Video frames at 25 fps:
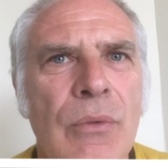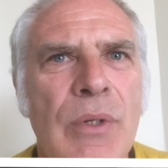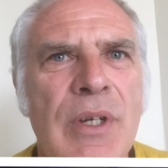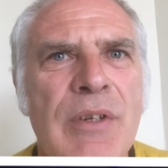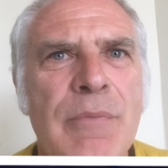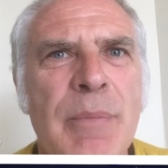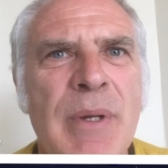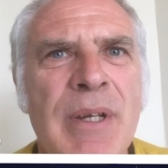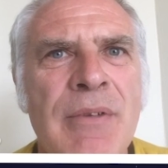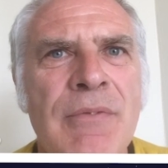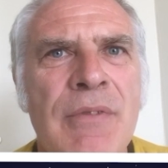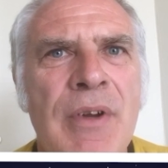
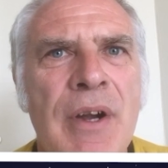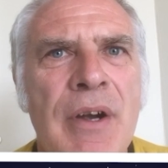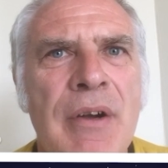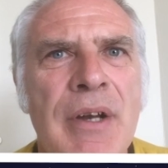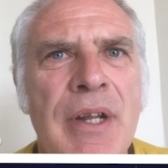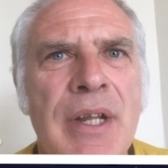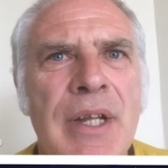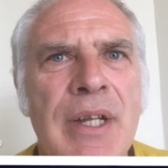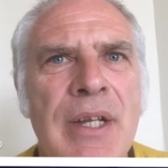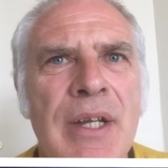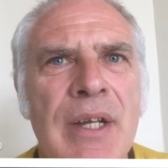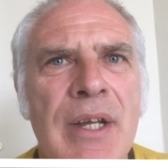We've been
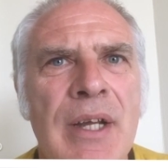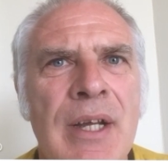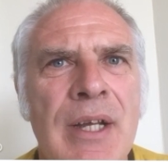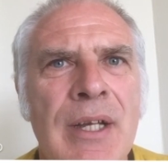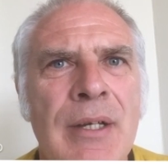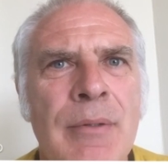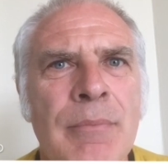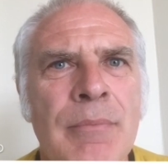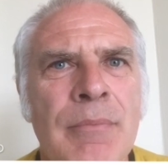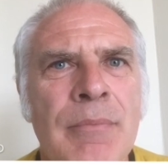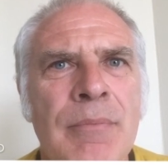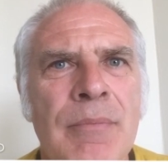very
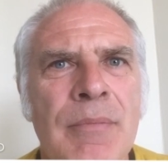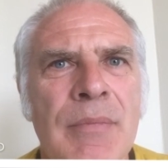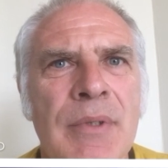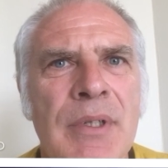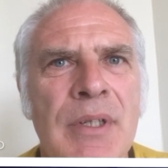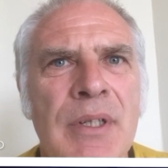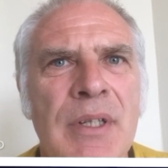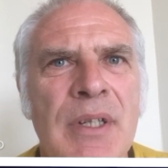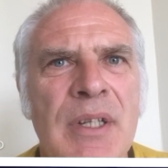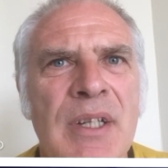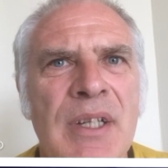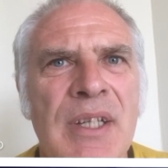
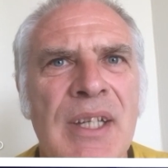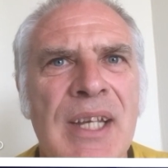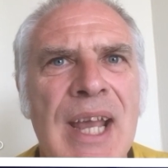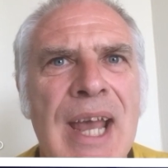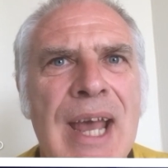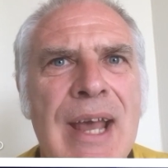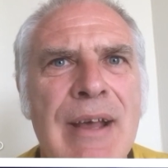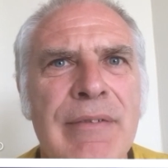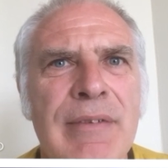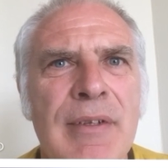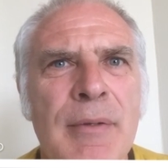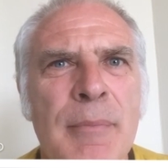
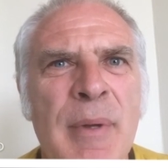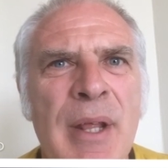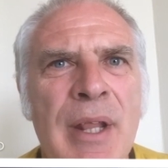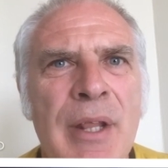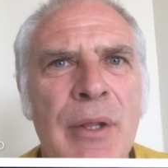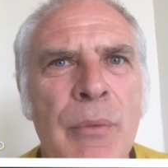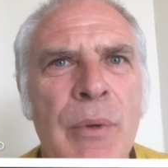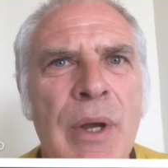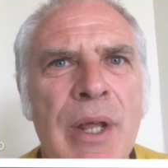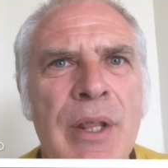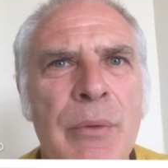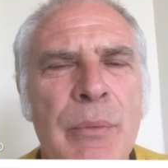careful
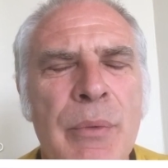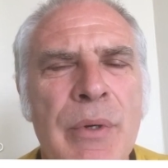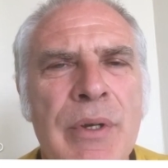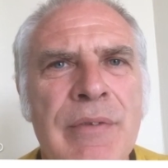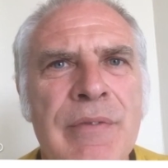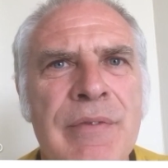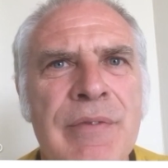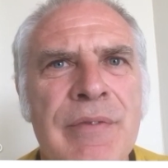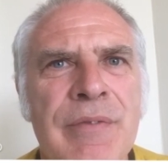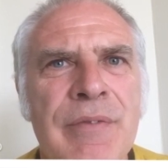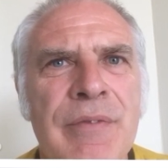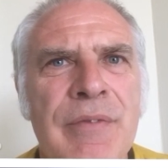about the way that
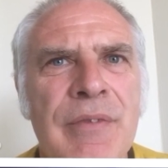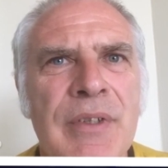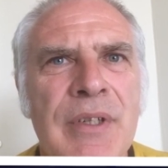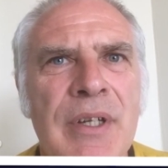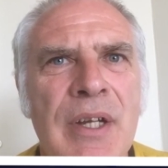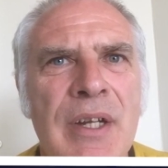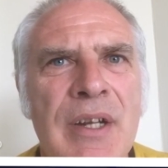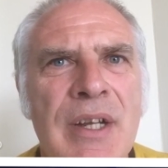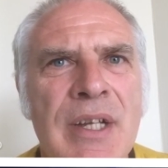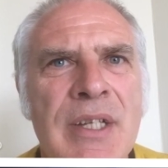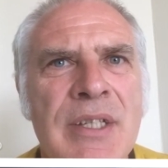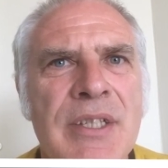we've
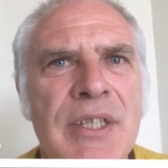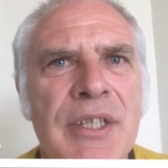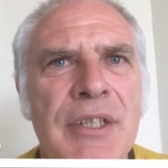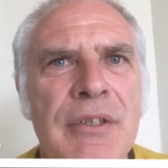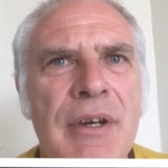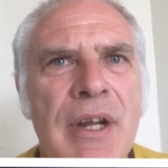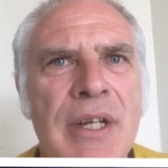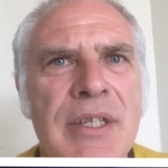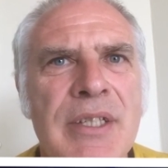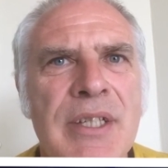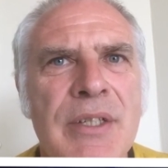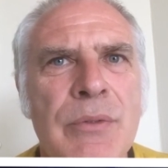kind of
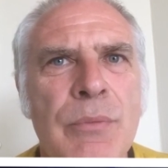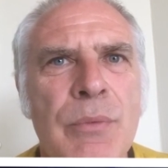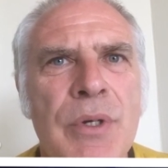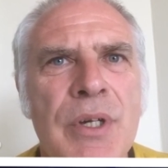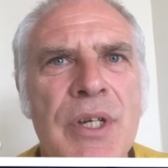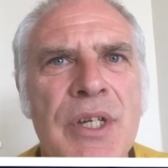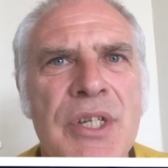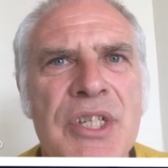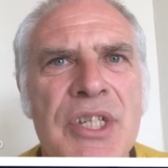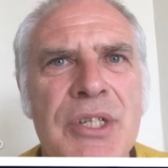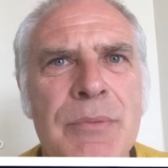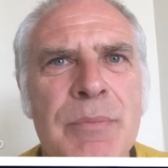integrated
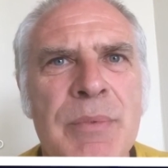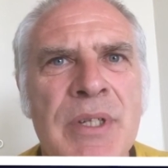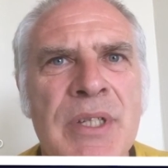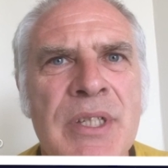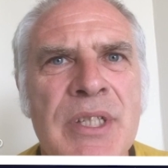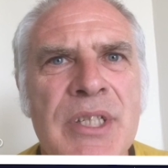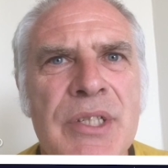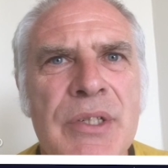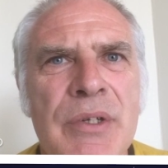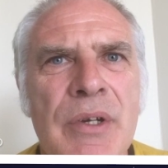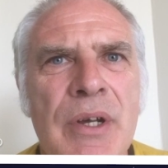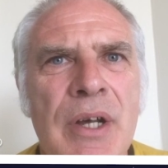worship
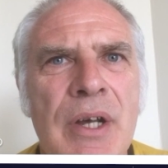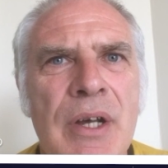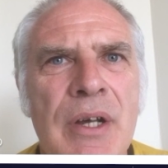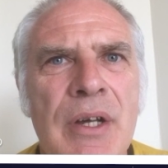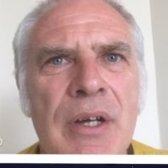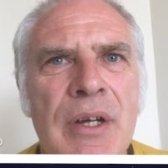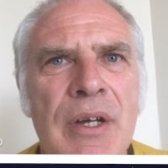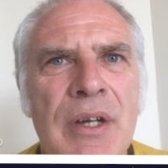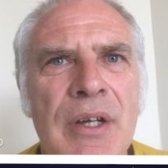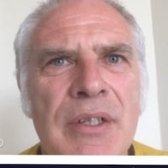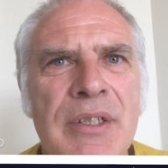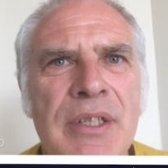into
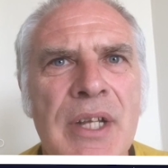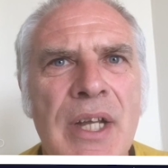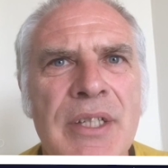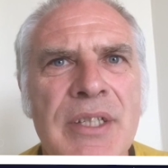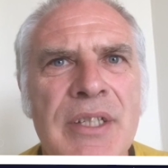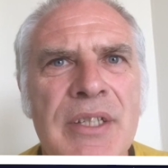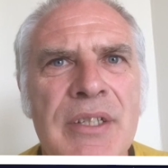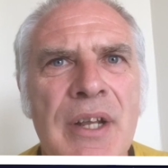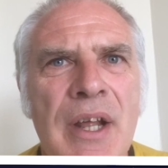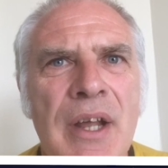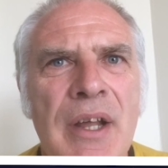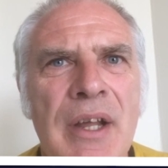our
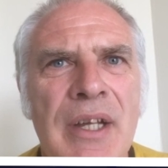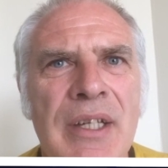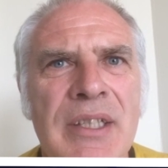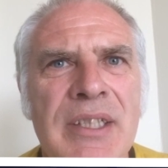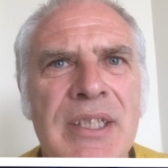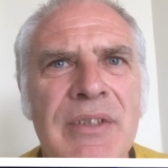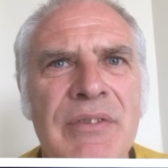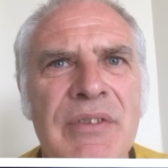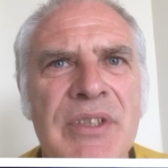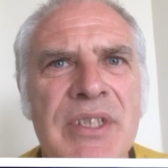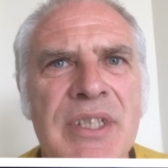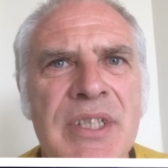day-to-day
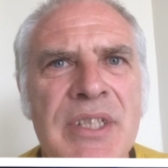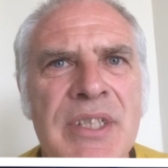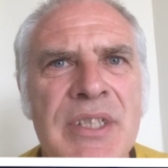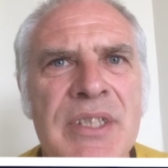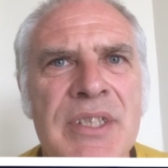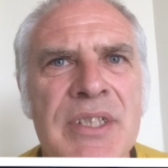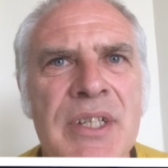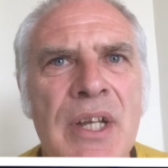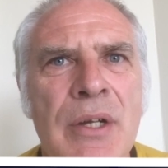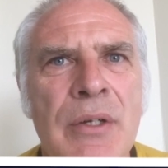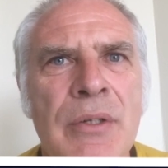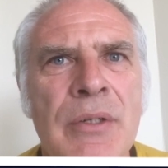
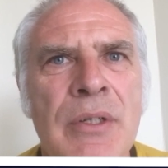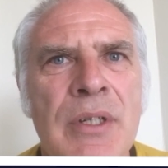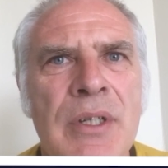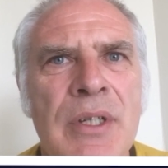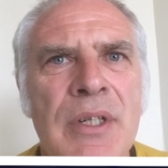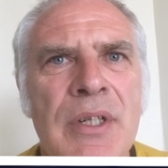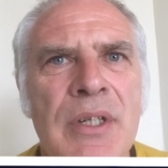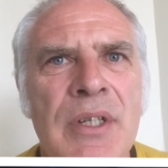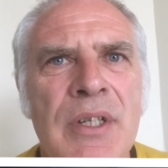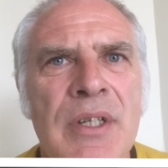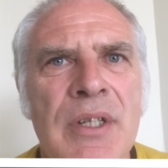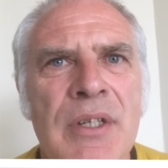activities. So
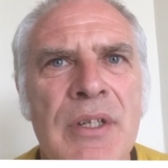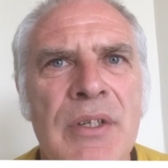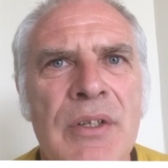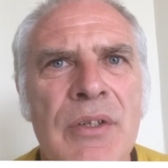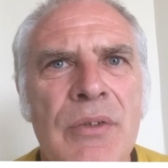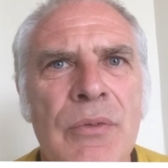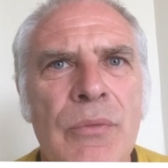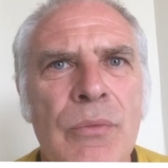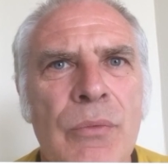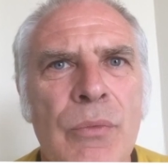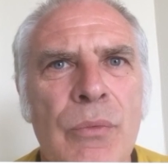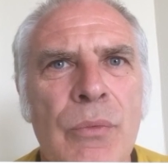
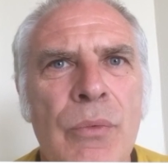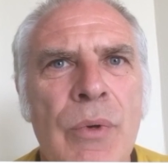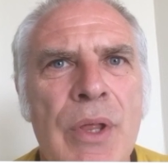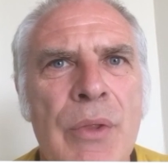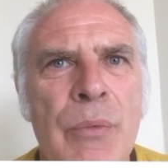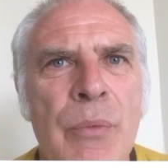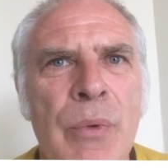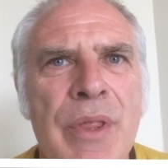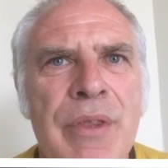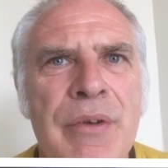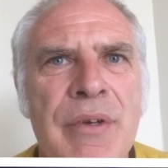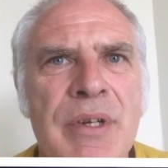
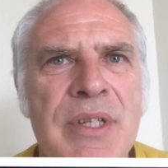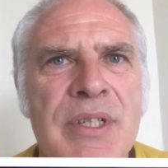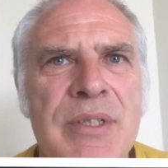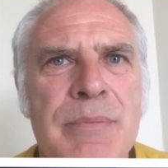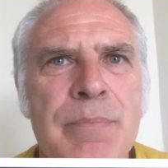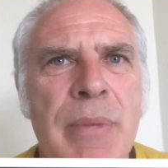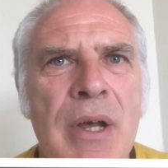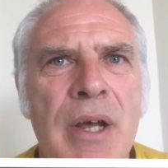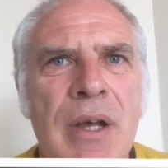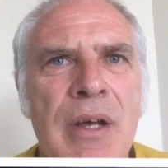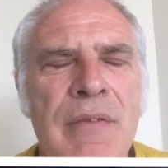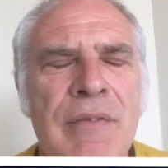whether it's
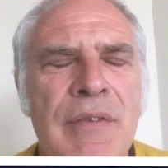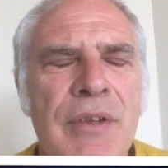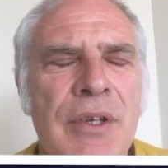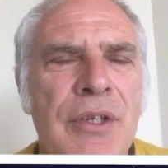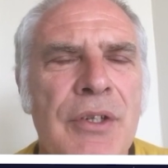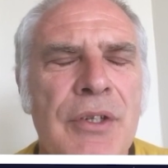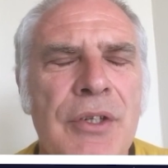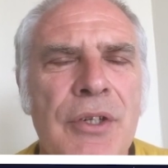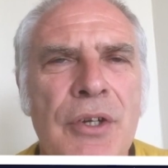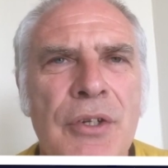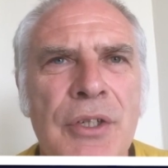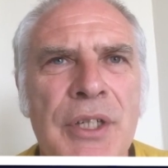part of
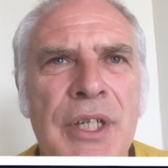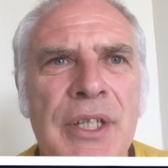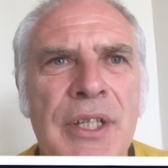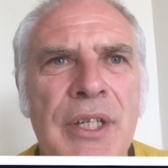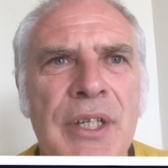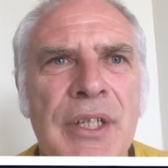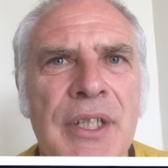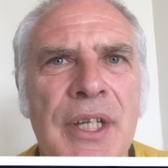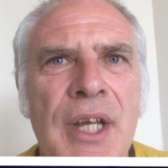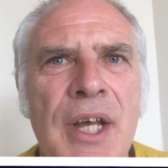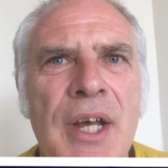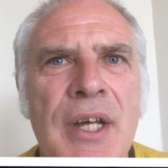the
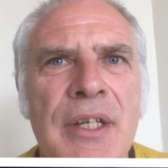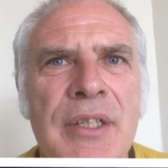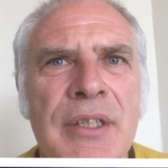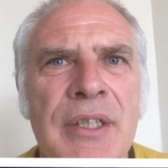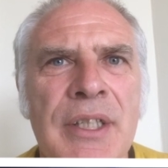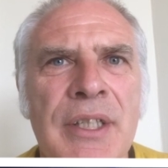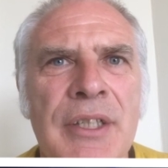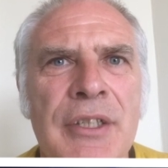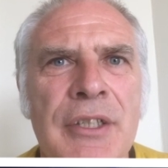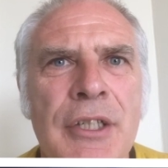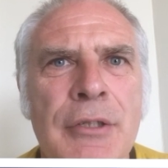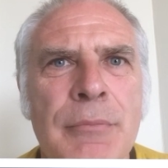cooking and
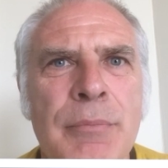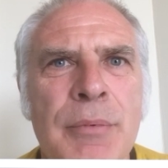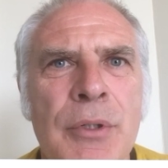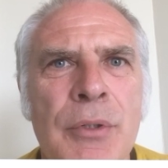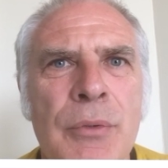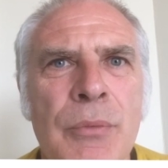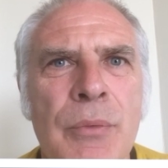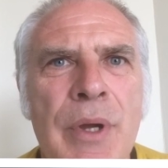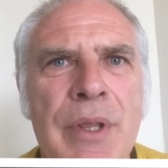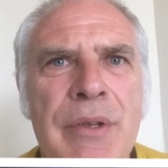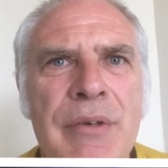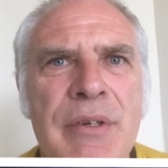gardening group
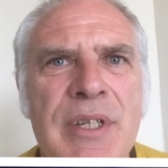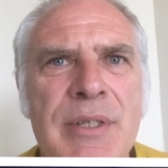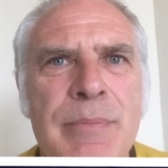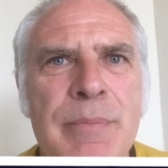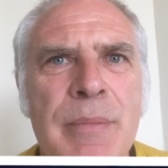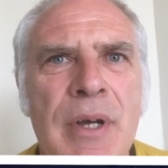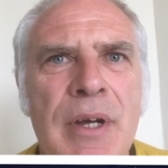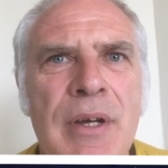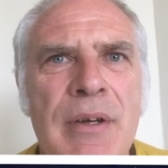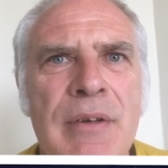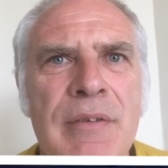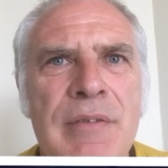or whether it's
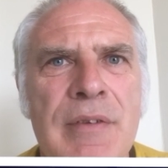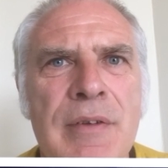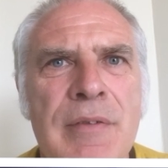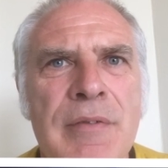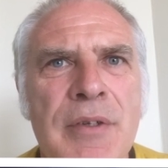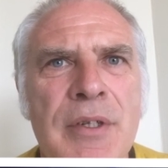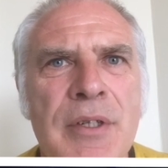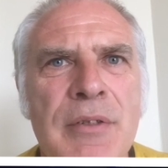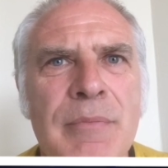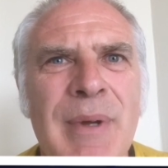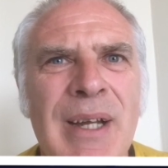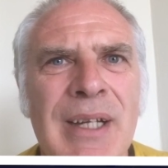part of the
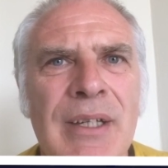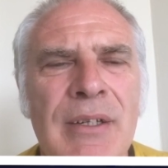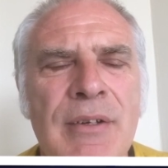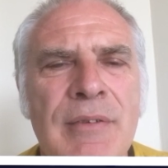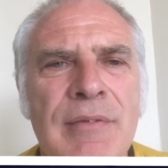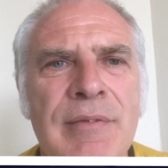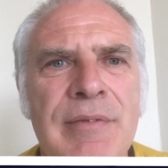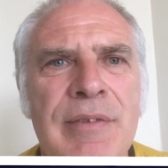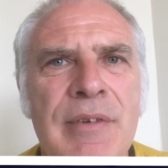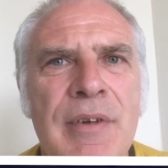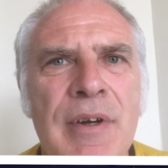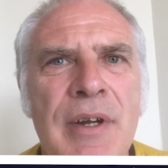food bank
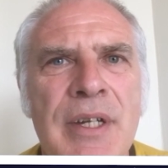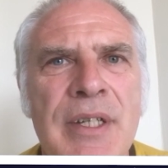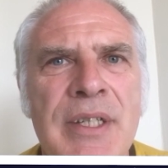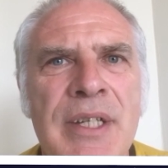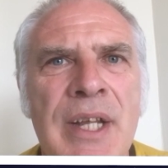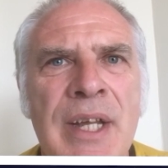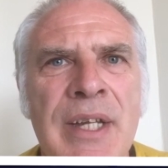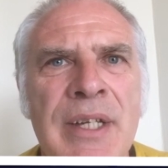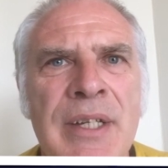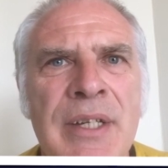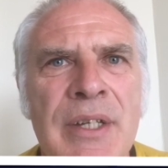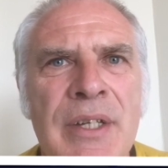on
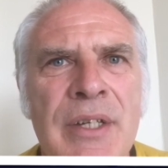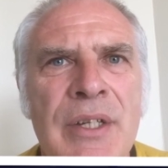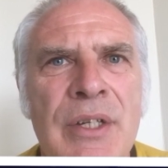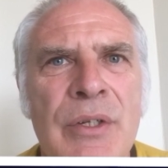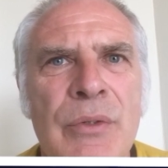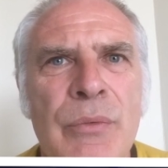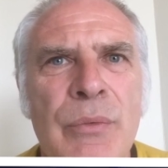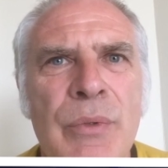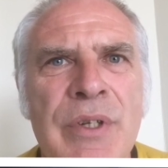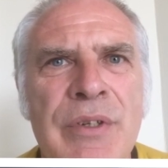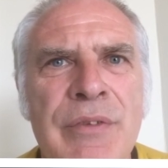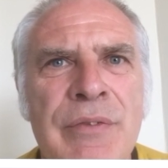Friday,
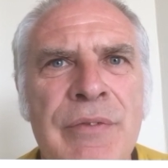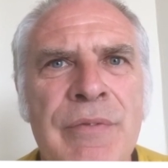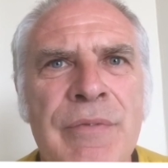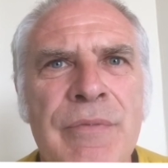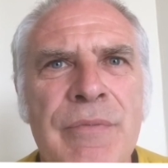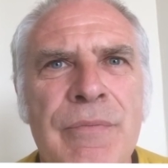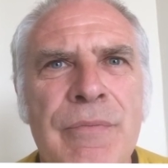we